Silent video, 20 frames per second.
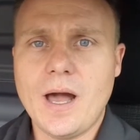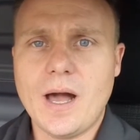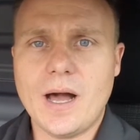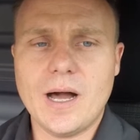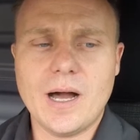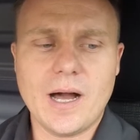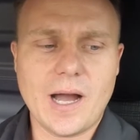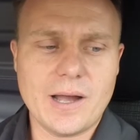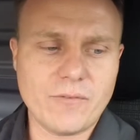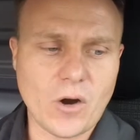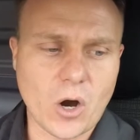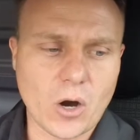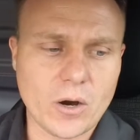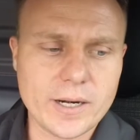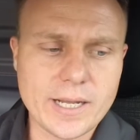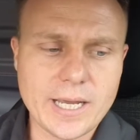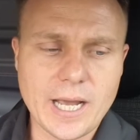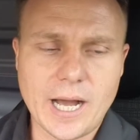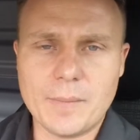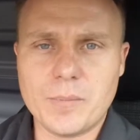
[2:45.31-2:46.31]
I've
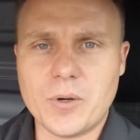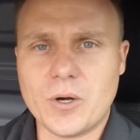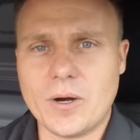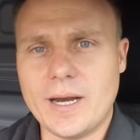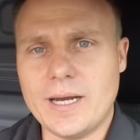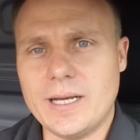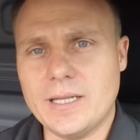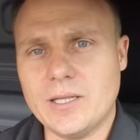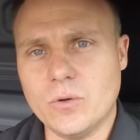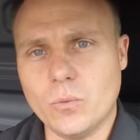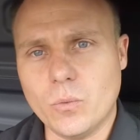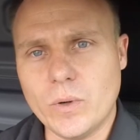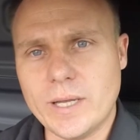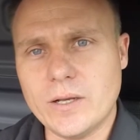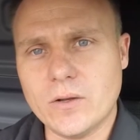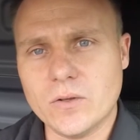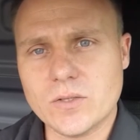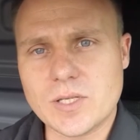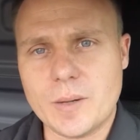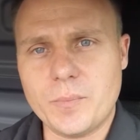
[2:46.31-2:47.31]
already upgraded the
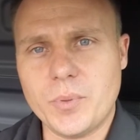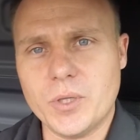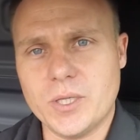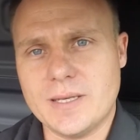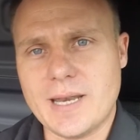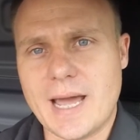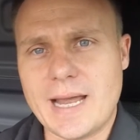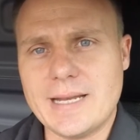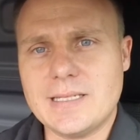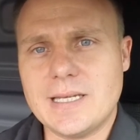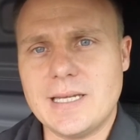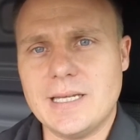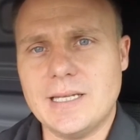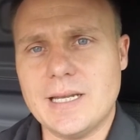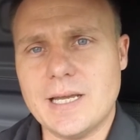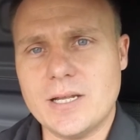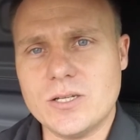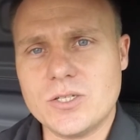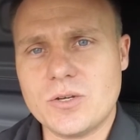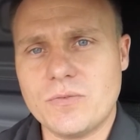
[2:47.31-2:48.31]
wheels. I put
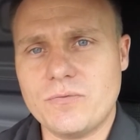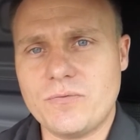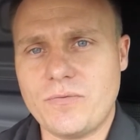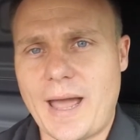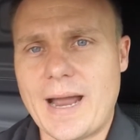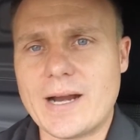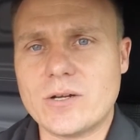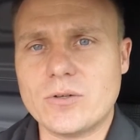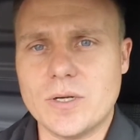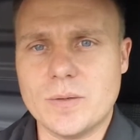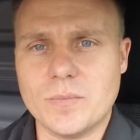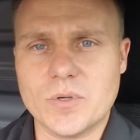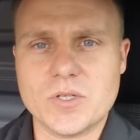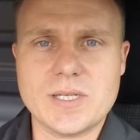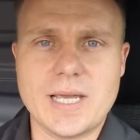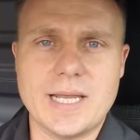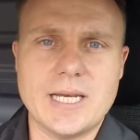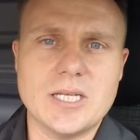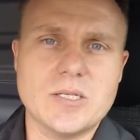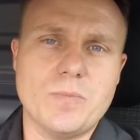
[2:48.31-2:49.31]
19-inch factory
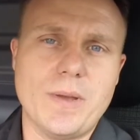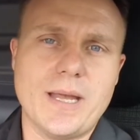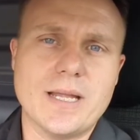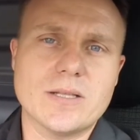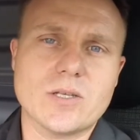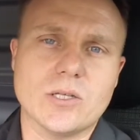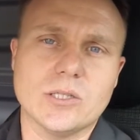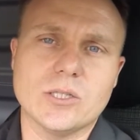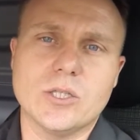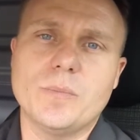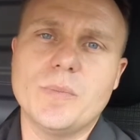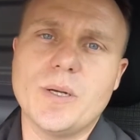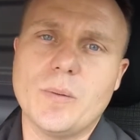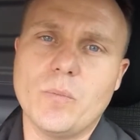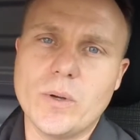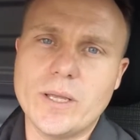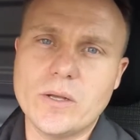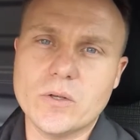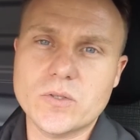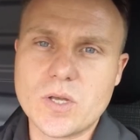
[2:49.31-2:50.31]
Mercedes-Benz
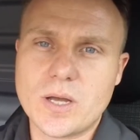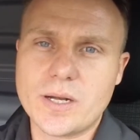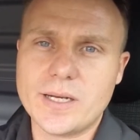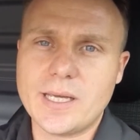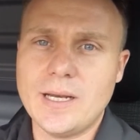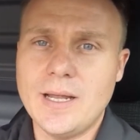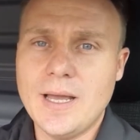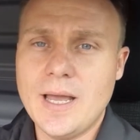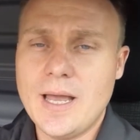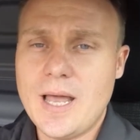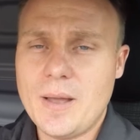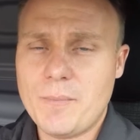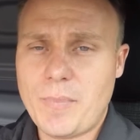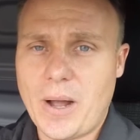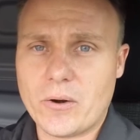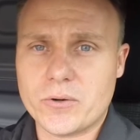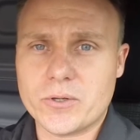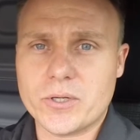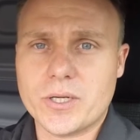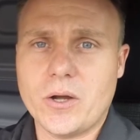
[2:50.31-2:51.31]
aluminum wheels on it,
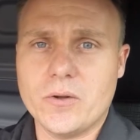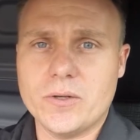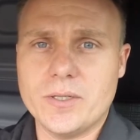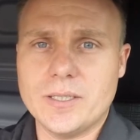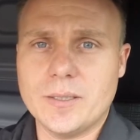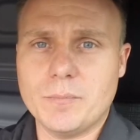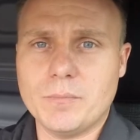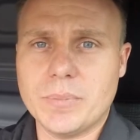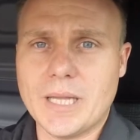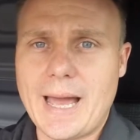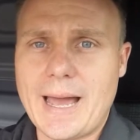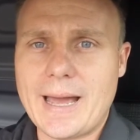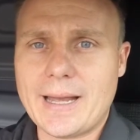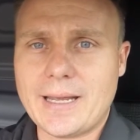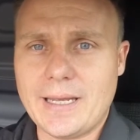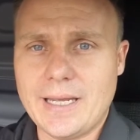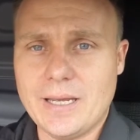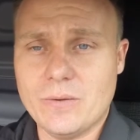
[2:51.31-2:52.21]
powder coated in black.